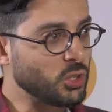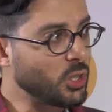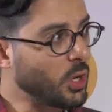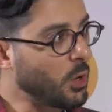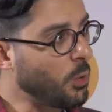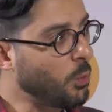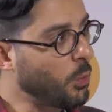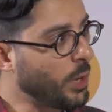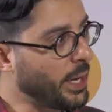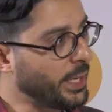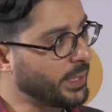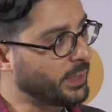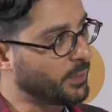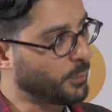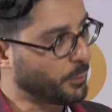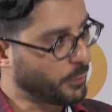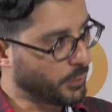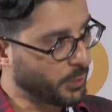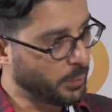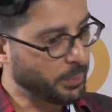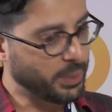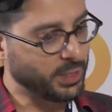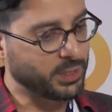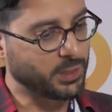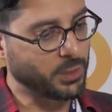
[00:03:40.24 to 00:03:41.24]
no way
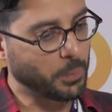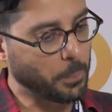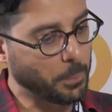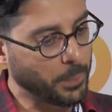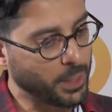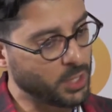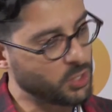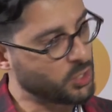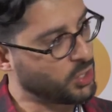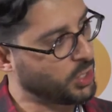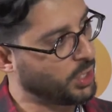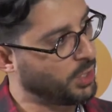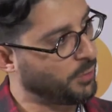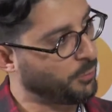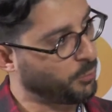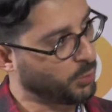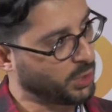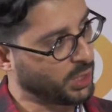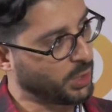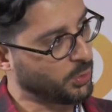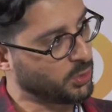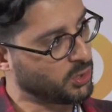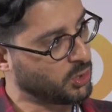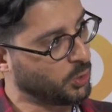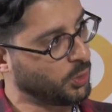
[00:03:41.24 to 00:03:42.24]
for me to measure if
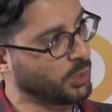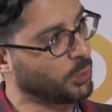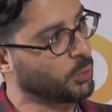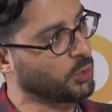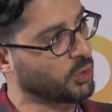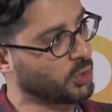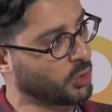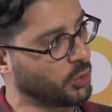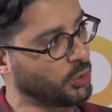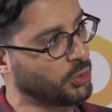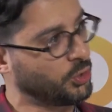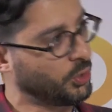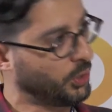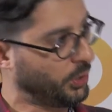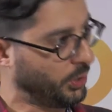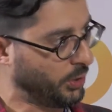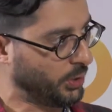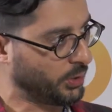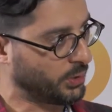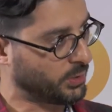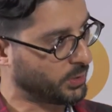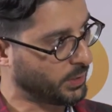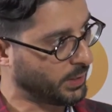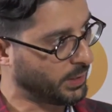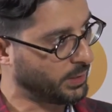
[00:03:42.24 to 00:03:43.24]
what I was doing was good or
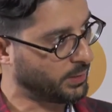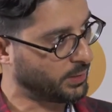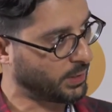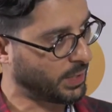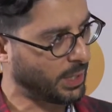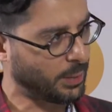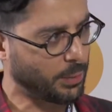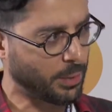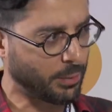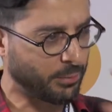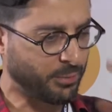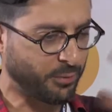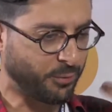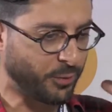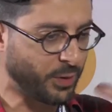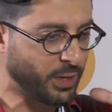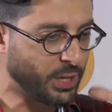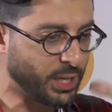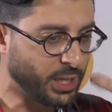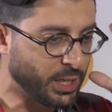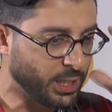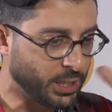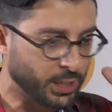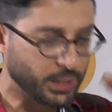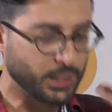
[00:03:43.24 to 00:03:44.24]
not, right? And I'm a
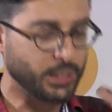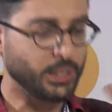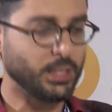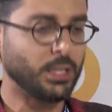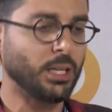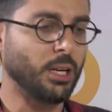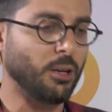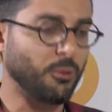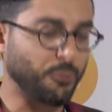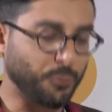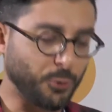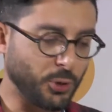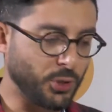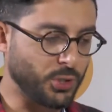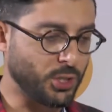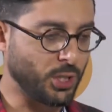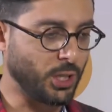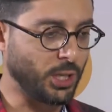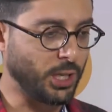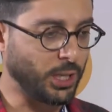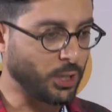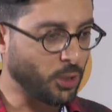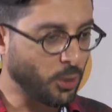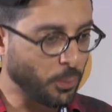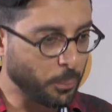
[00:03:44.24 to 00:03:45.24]
very,
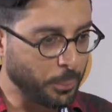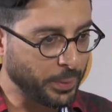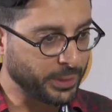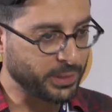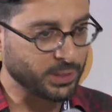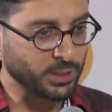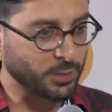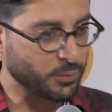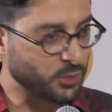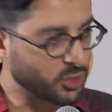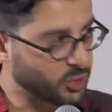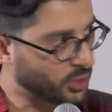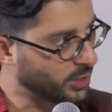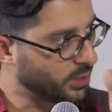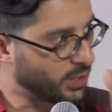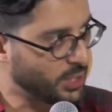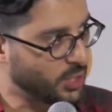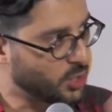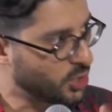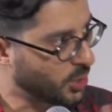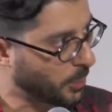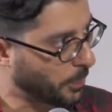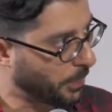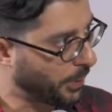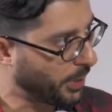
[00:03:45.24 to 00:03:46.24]
unfortunately, competitive,
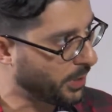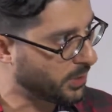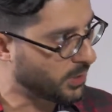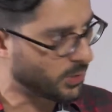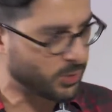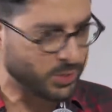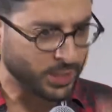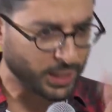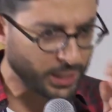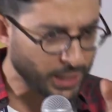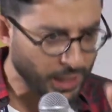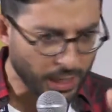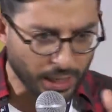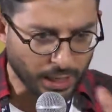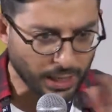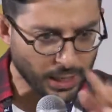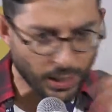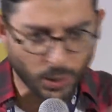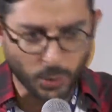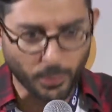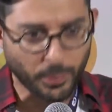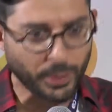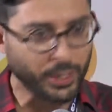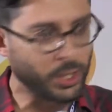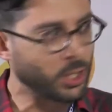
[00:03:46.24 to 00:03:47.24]
strategic person. It's like,
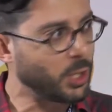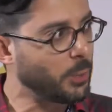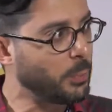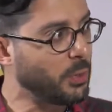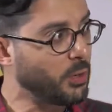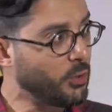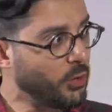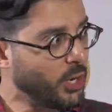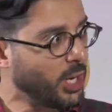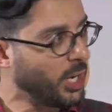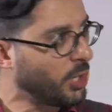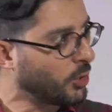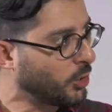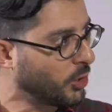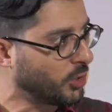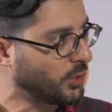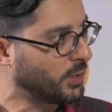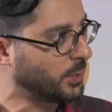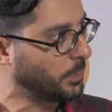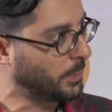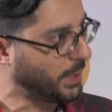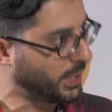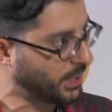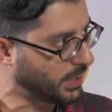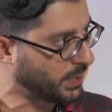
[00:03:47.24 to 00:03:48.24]
how am I going to be really good
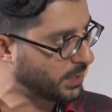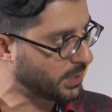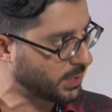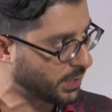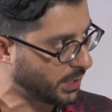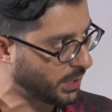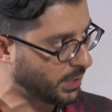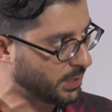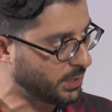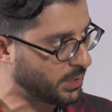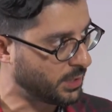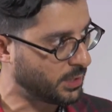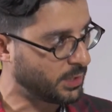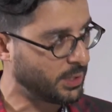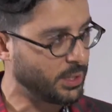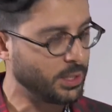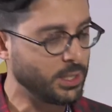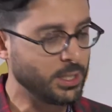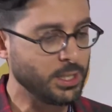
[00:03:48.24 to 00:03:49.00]
at making sites?